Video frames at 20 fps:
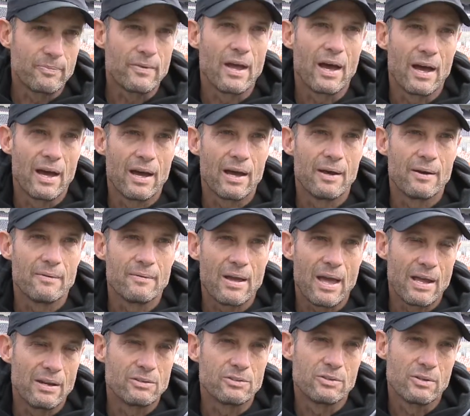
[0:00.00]
Uh,
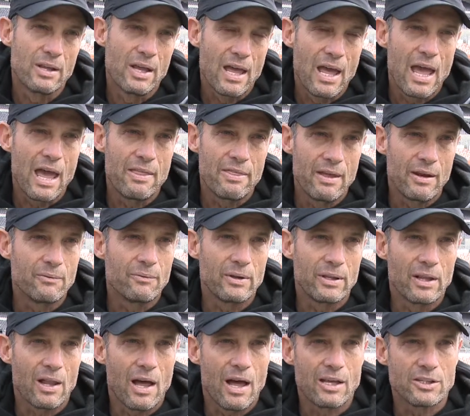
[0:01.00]
and and then we
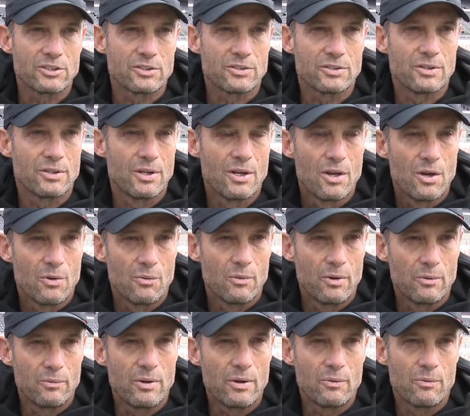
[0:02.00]
lost when
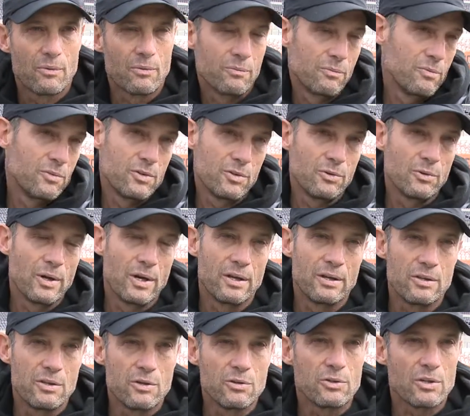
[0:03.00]
we were to a
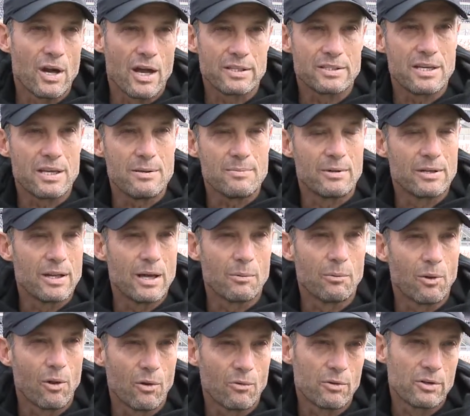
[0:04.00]
Utah team in
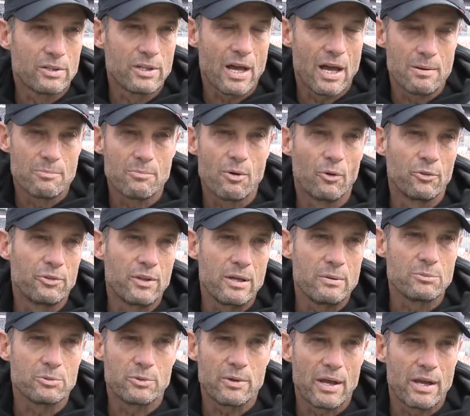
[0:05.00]
double overtime. Both
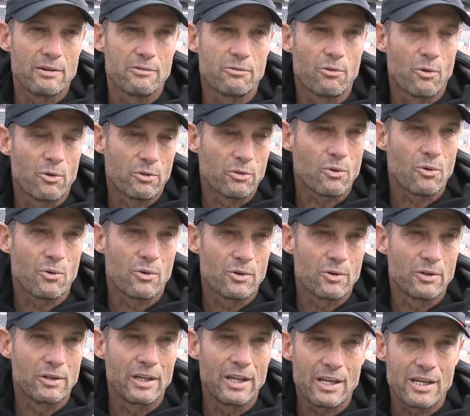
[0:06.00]
teams we had fourth
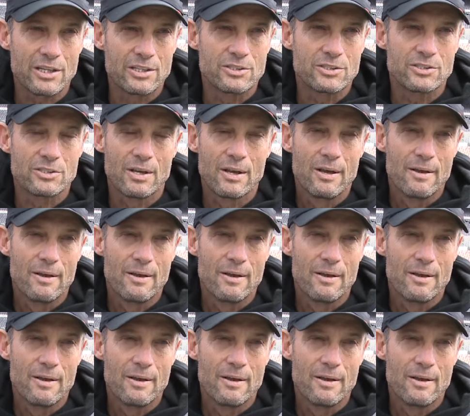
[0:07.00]
quarter leads.